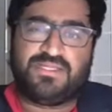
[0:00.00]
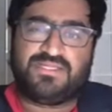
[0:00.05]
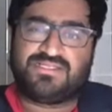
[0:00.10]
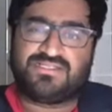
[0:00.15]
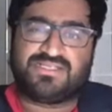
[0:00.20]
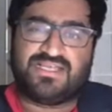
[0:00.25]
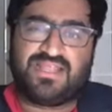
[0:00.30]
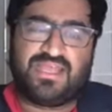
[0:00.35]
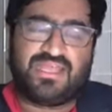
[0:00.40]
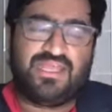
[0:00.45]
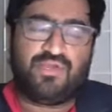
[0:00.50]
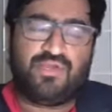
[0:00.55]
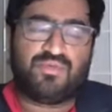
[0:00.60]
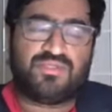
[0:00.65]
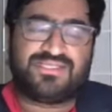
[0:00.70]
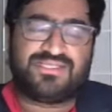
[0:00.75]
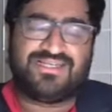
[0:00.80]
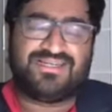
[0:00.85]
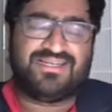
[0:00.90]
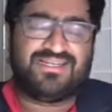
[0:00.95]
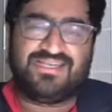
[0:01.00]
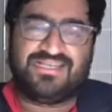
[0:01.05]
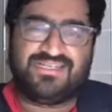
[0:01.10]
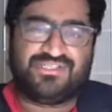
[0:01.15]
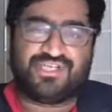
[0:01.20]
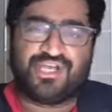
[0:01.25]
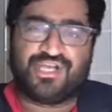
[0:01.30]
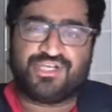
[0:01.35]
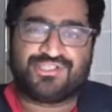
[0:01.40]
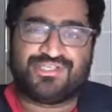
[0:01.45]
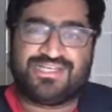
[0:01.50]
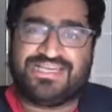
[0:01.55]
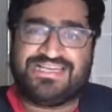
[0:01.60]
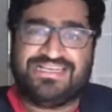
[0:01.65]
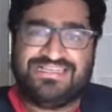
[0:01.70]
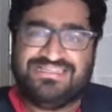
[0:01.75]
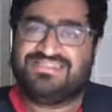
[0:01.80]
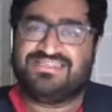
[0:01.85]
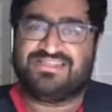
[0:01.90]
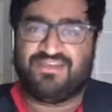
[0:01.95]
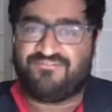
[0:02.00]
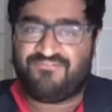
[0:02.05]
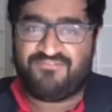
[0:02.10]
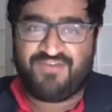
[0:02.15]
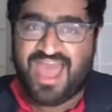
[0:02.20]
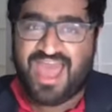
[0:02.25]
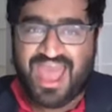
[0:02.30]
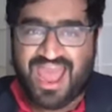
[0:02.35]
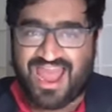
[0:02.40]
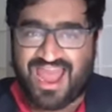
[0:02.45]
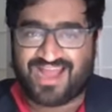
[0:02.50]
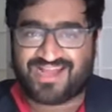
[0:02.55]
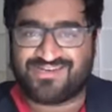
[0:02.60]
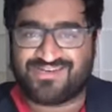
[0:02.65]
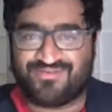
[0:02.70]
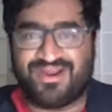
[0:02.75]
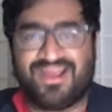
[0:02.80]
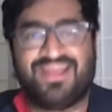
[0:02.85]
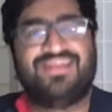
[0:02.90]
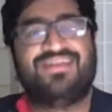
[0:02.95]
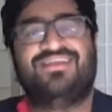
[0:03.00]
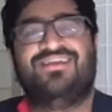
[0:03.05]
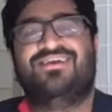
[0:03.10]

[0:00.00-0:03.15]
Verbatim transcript: to say that equal dignity just is the fact, right?